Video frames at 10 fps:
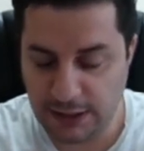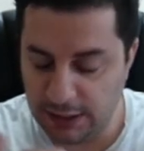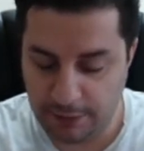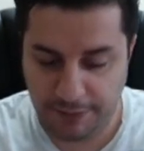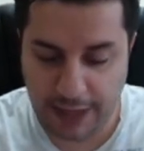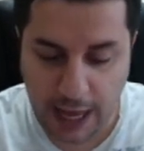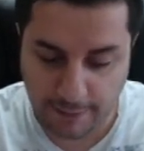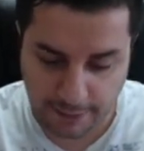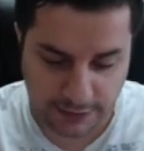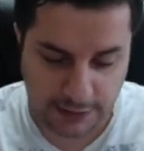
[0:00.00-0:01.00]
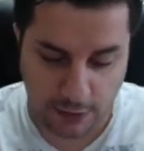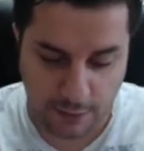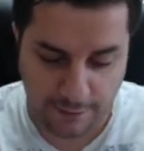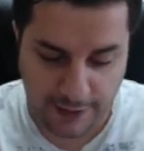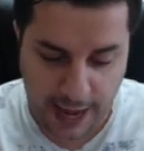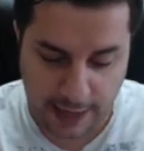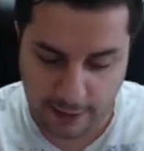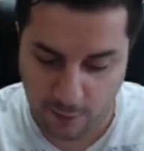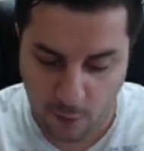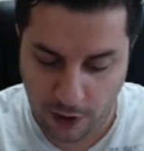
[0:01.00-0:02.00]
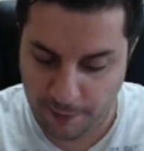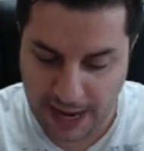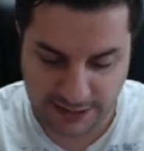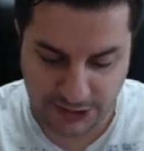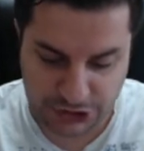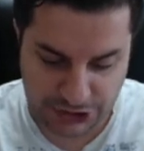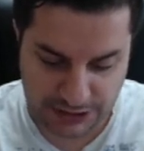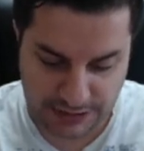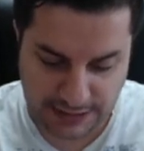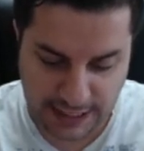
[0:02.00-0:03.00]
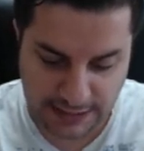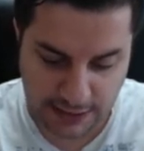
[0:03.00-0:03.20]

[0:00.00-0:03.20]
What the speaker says: the PI boost on that one master is just insane.